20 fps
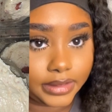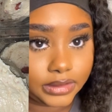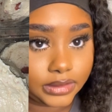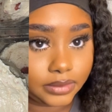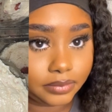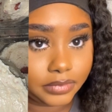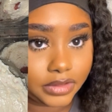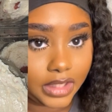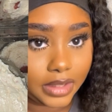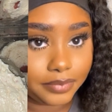
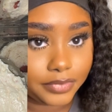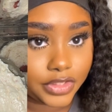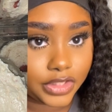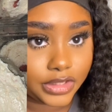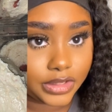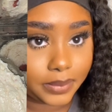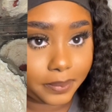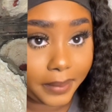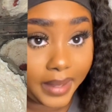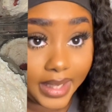sometimes
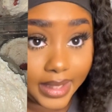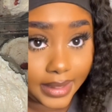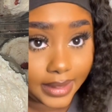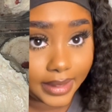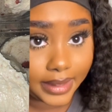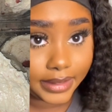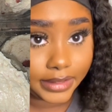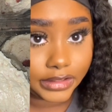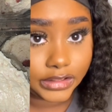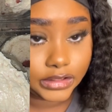it's
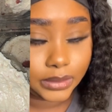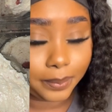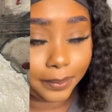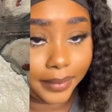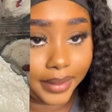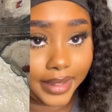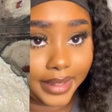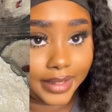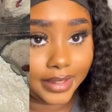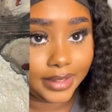pinkish,
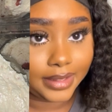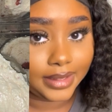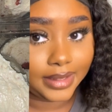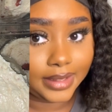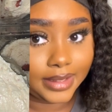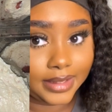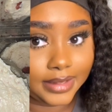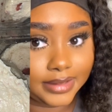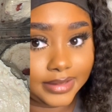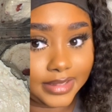but
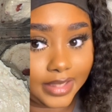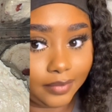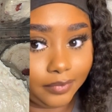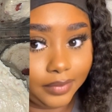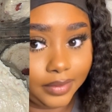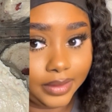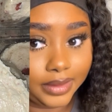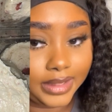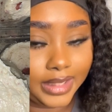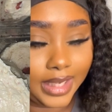it
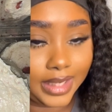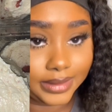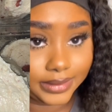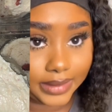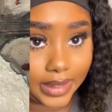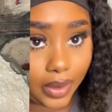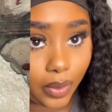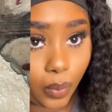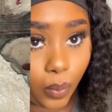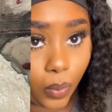definitely has
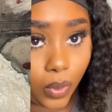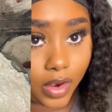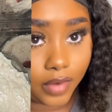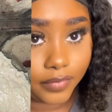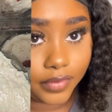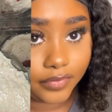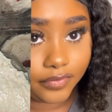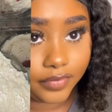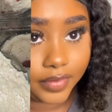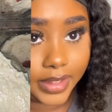that
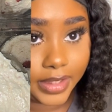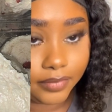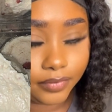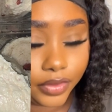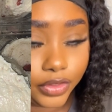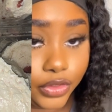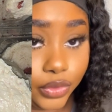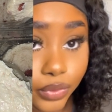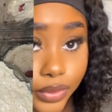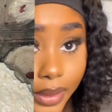guava flavor.
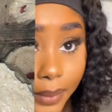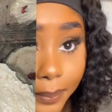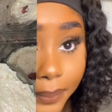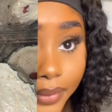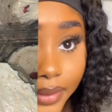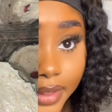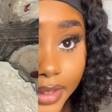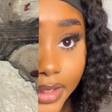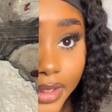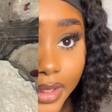You can
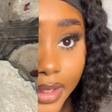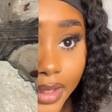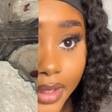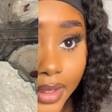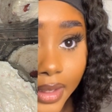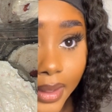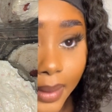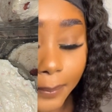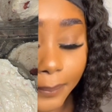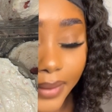put
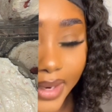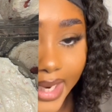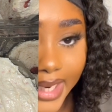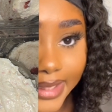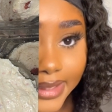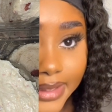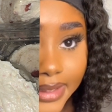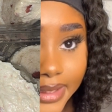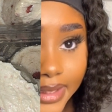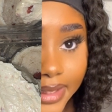
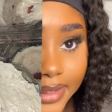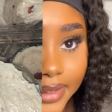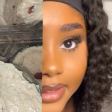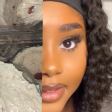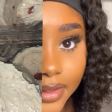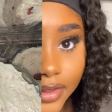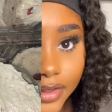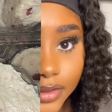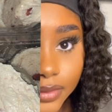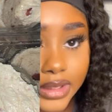brandy in
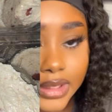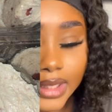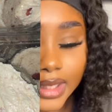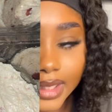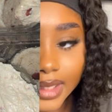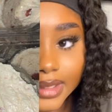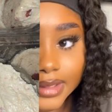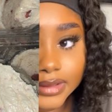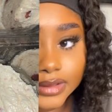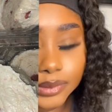there.
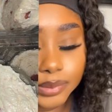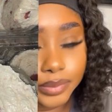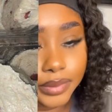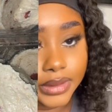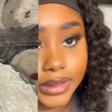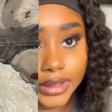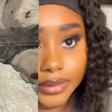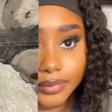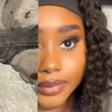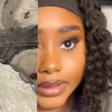Yeah, it's
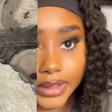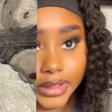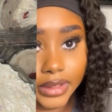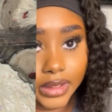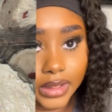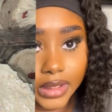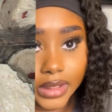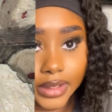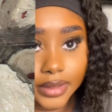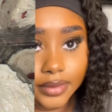really, really
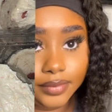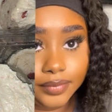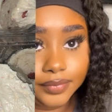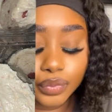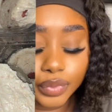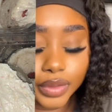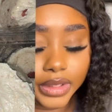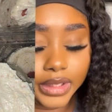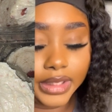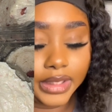good.
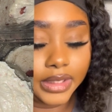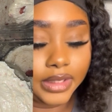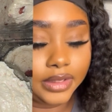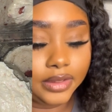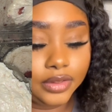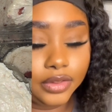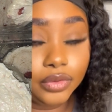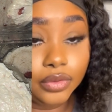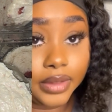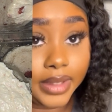Really good.
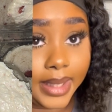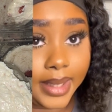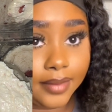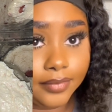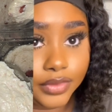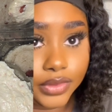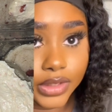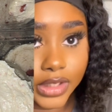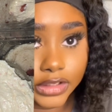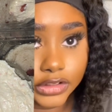You don't have
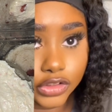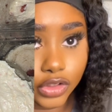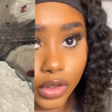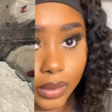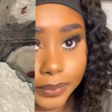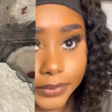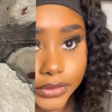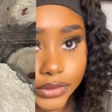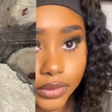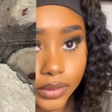to, that's
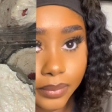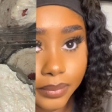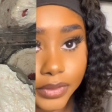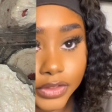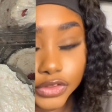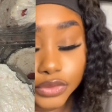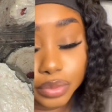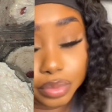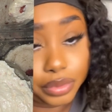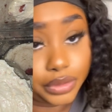optional, but
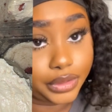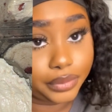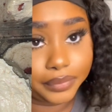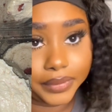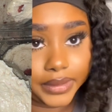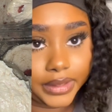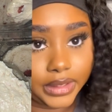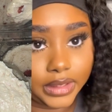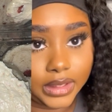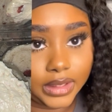it's really,
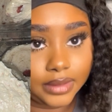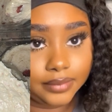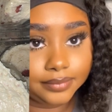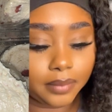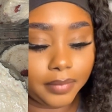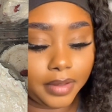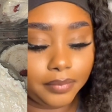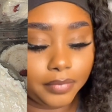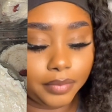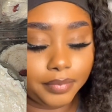really good.
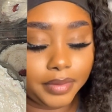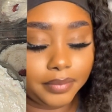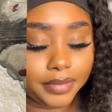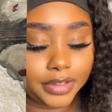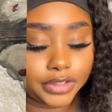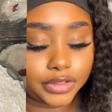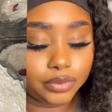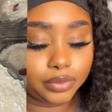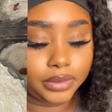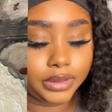My mommy
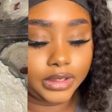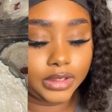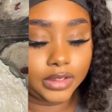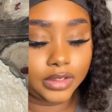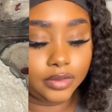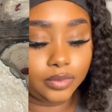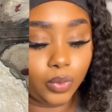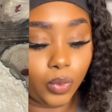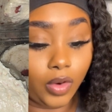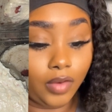makes really
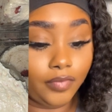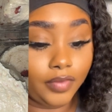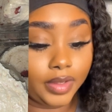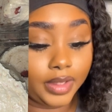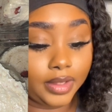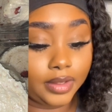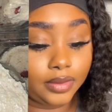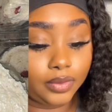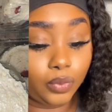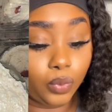good guava
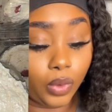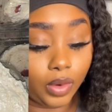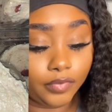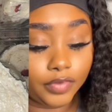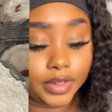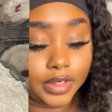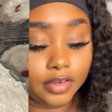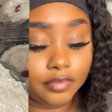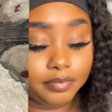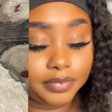
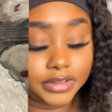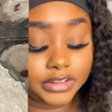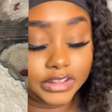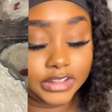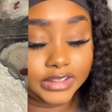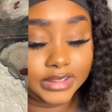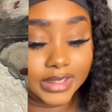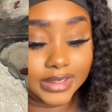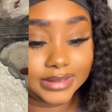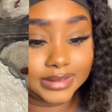Duff, but she
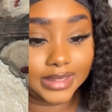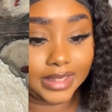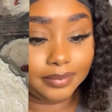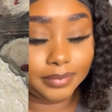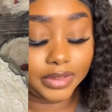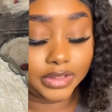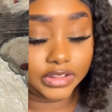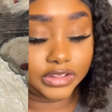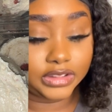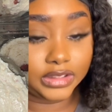does that
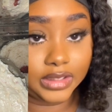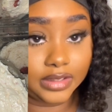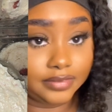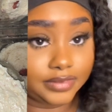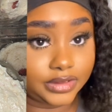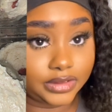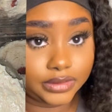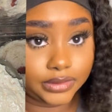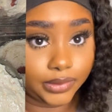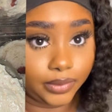because she
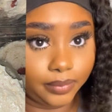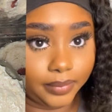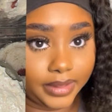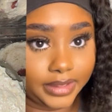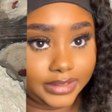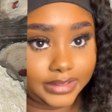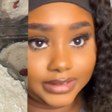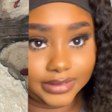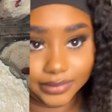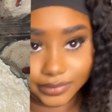loves it so
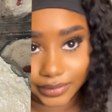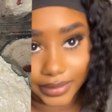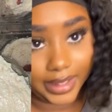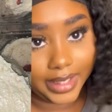much, so